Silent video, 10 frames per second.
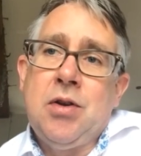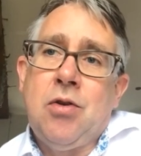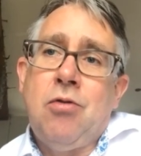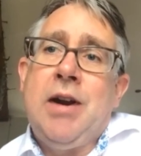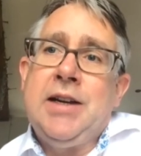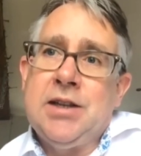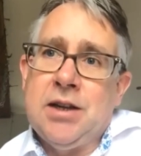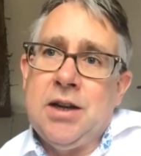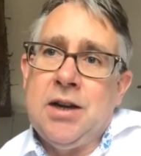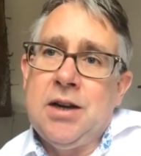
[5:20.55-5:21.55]
greater,
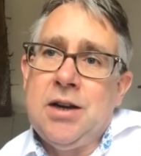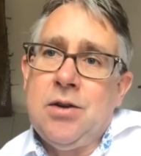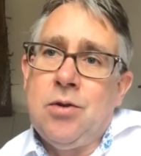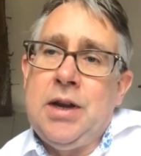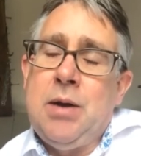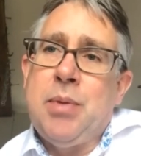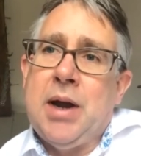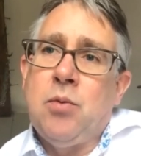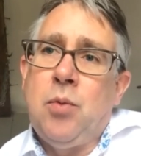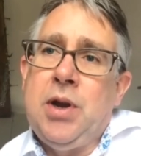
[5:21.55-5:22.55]
or the
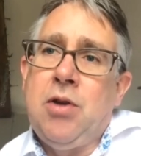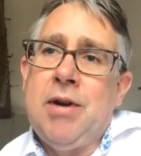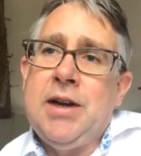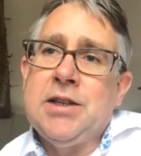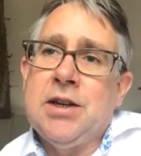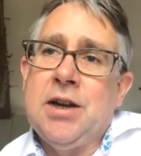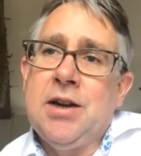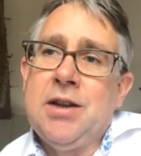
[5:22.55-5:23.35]
impact will be greater